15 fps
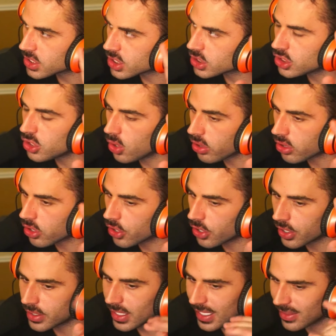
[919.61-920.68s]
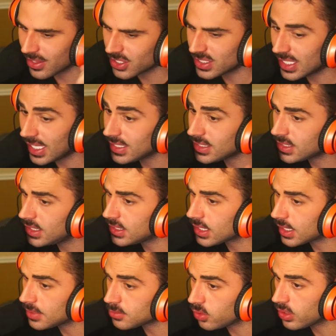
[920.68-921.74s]
There's no third. Like, there's destiny
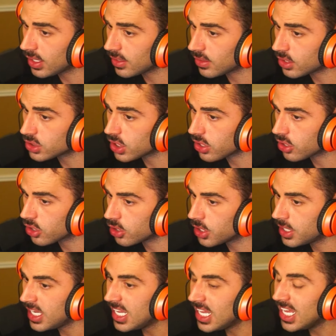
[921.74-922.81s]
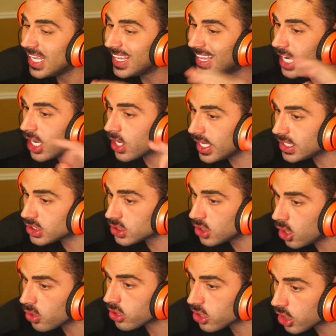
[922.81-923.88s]
types who think there's a third. There is
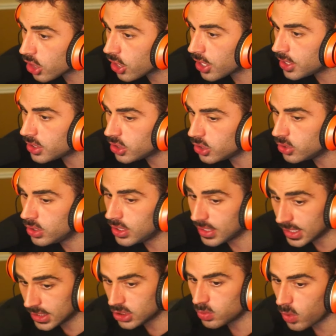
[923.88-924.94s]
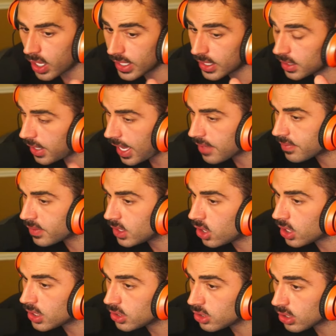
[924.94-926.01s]
no third, dude. This is why having
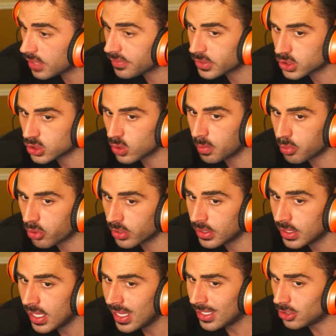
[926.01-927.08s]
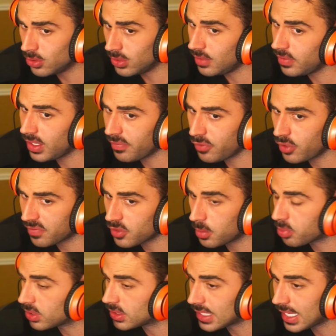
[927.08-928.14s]
God in your life is so important. Dude, even if you have to
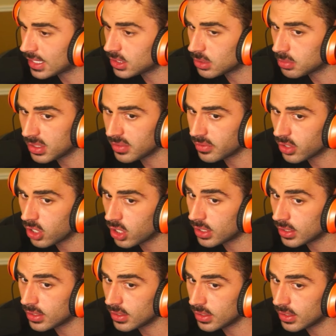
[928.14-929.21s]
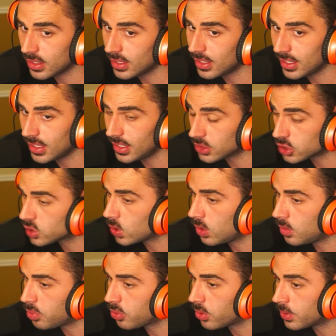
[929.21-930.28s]
pretend to believe in God, it's so
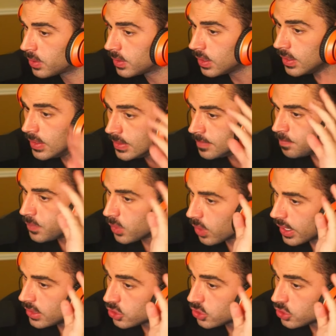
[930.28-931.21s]
important, right?